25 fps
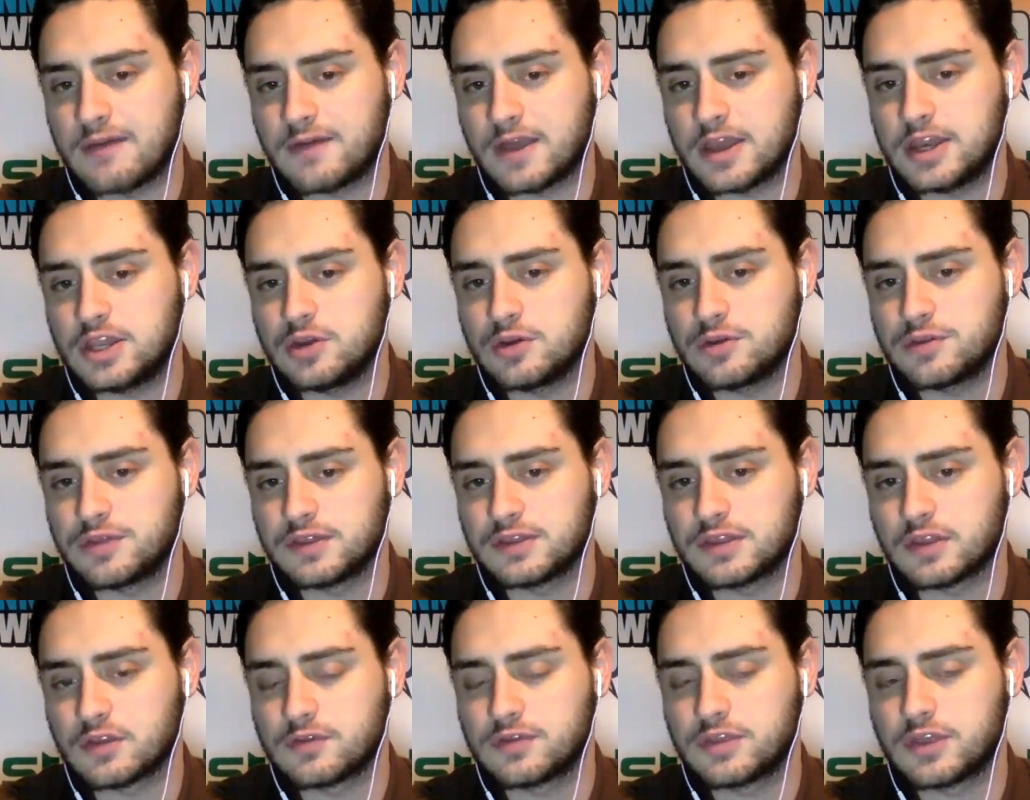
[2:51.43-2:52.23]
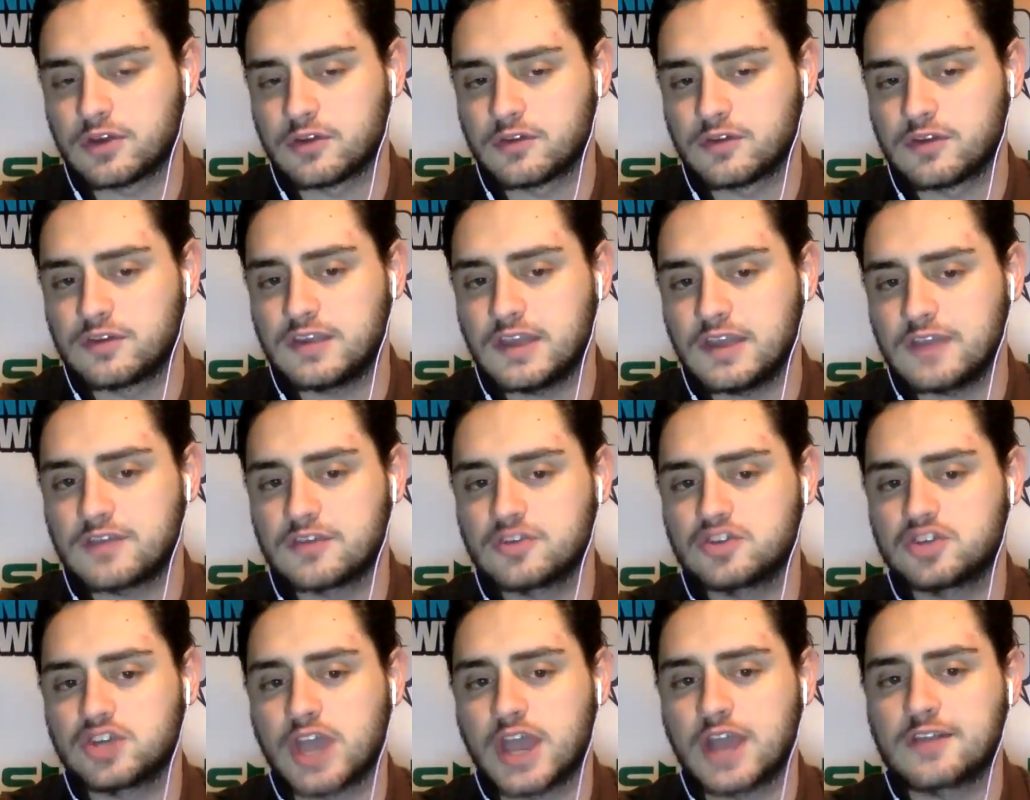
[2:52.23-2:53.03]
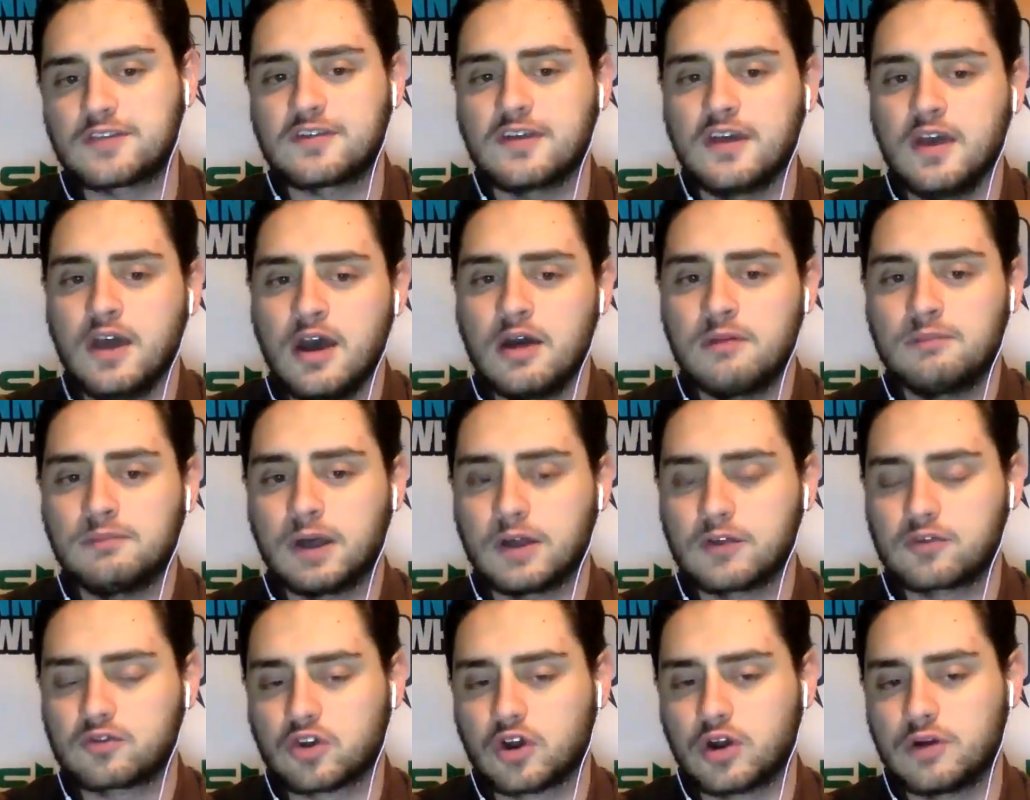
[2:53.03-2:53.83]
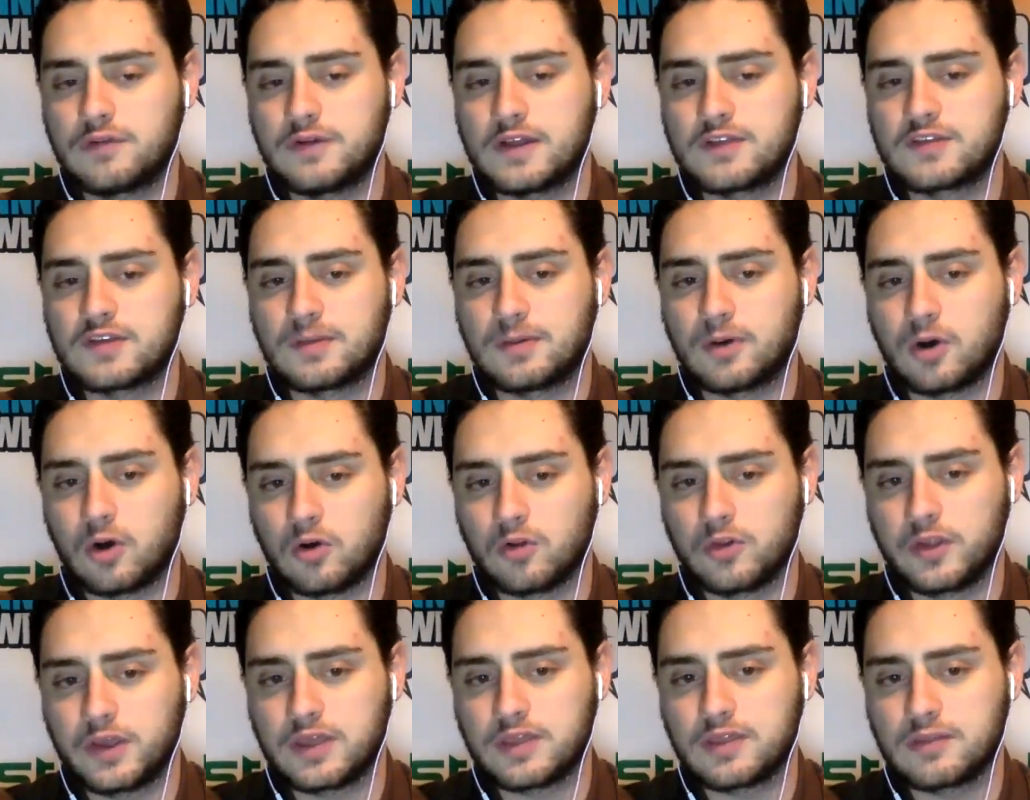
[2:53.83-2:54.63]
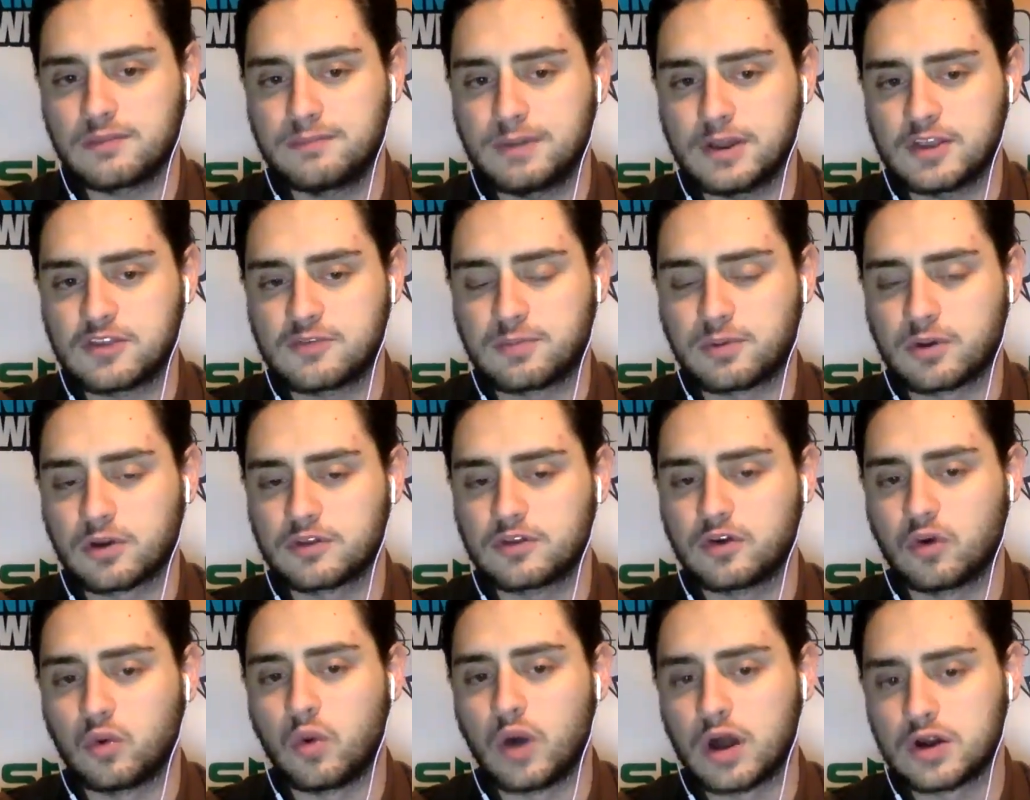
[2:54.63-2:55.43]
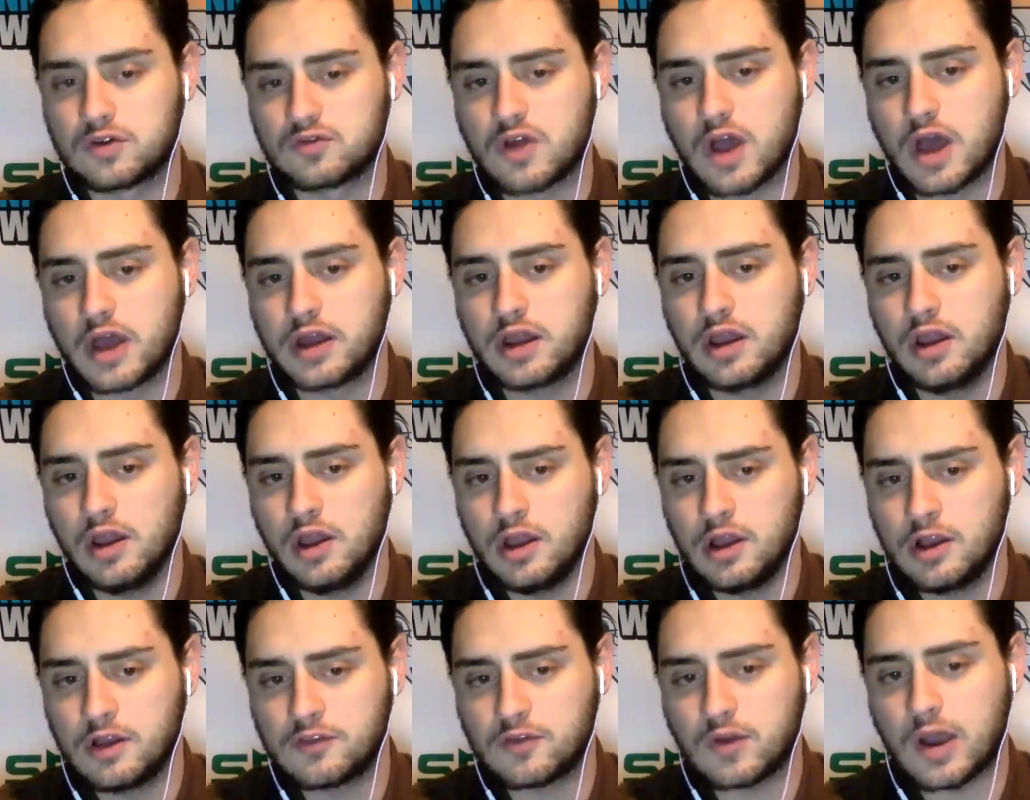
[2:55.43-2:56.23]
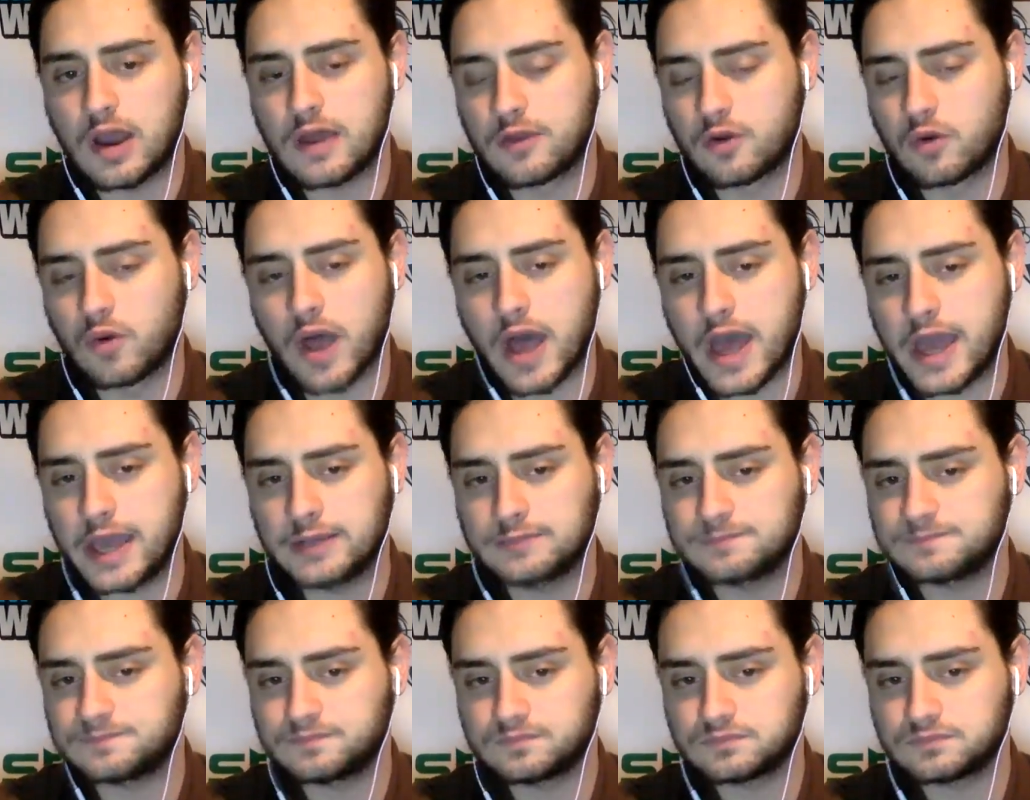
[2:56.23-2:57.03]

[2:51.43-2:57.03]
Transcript: I do think that there's a decent chance Musgrove ends up holding Pittsburgh to one run. So either way,